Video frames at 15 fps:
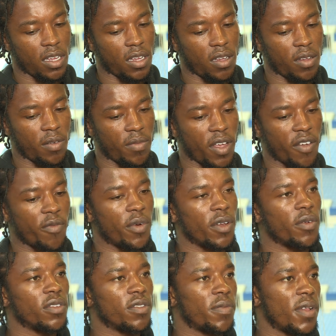
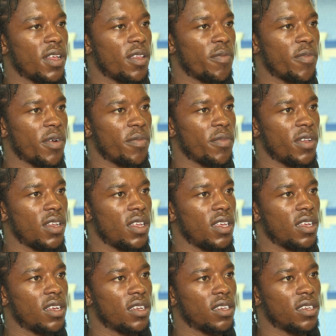Everybody wants to play in the Premier League.